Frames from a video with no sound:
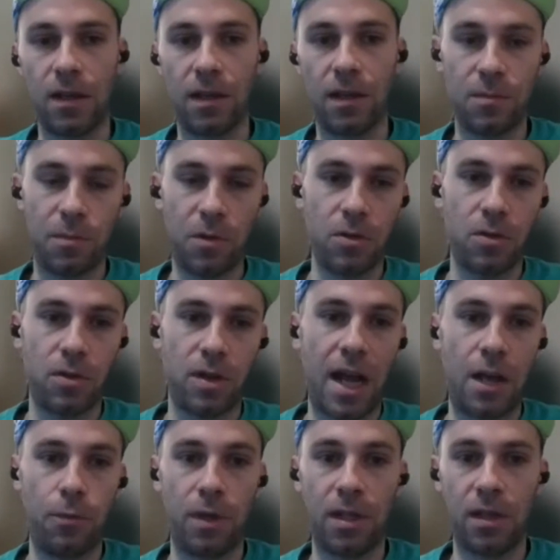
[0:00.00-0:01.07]
this person
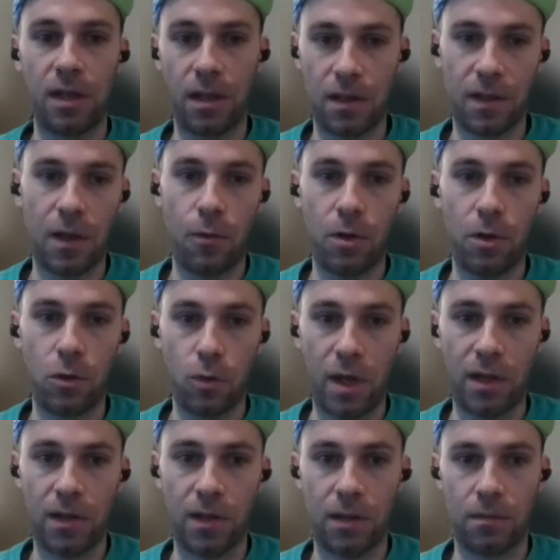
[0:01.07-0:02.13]
had when they were
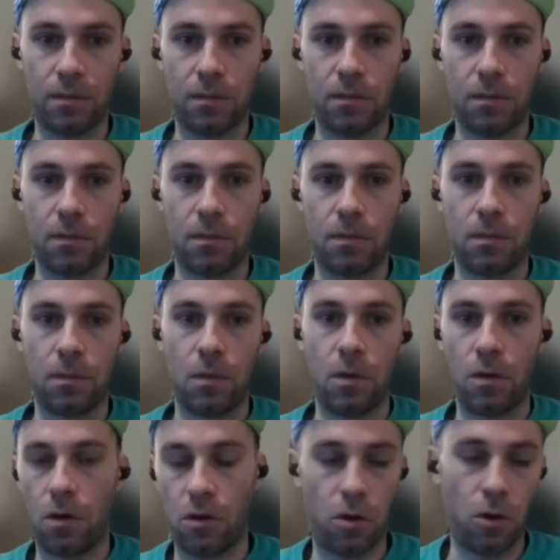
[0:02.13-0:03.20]
20
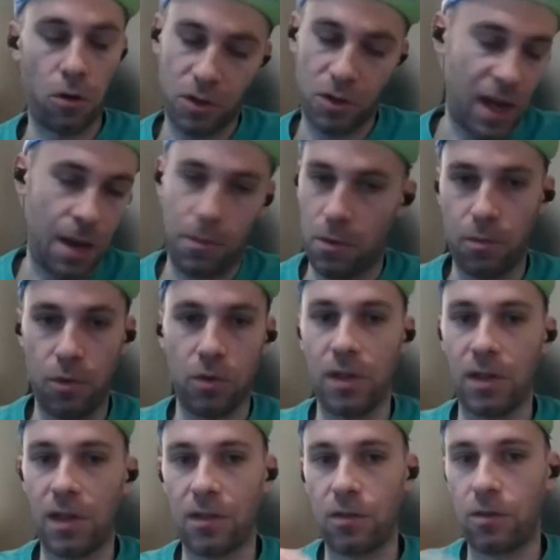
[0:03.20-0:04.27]
or, or same,
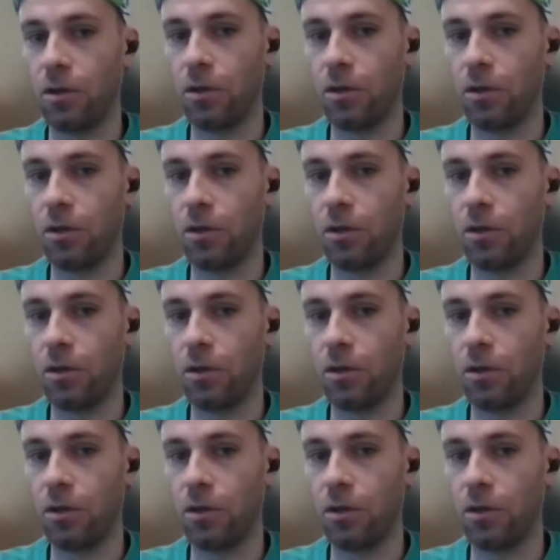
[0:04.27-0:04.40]
put it at